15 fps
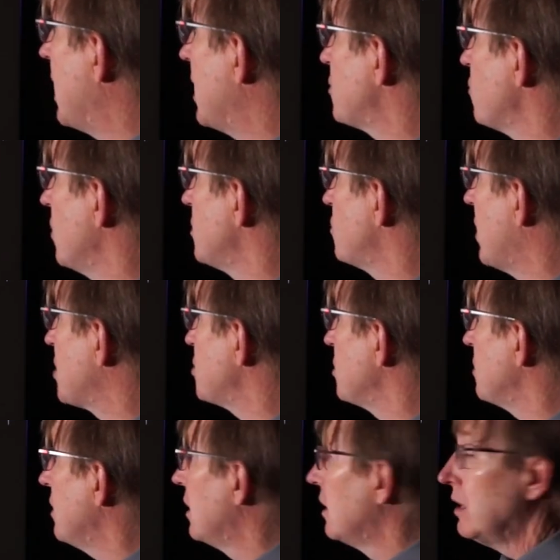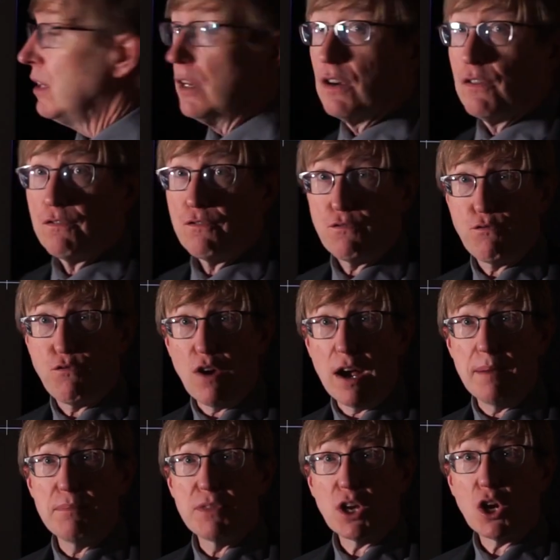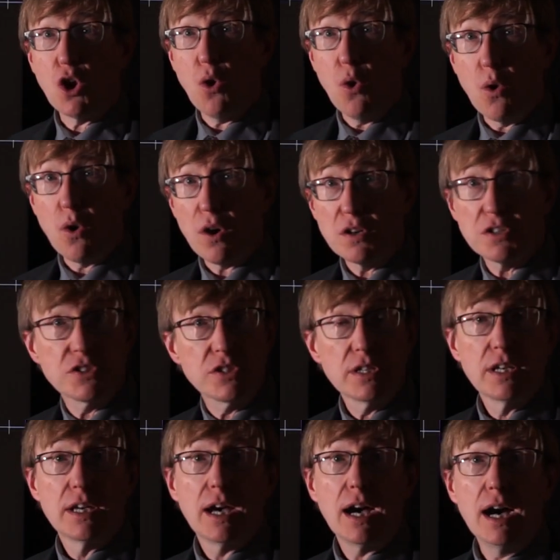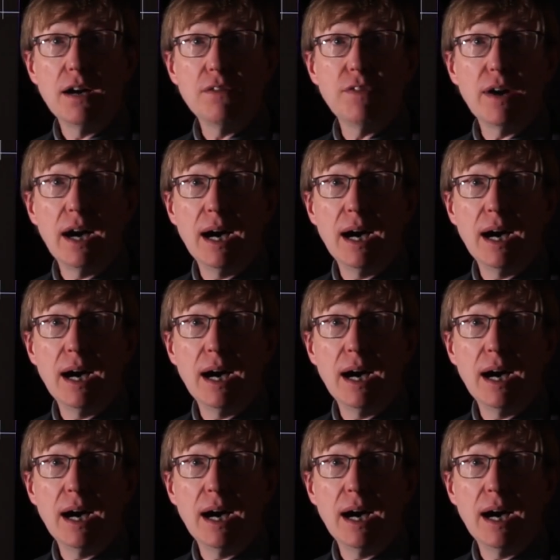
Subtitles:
asteroids are actually from the cores of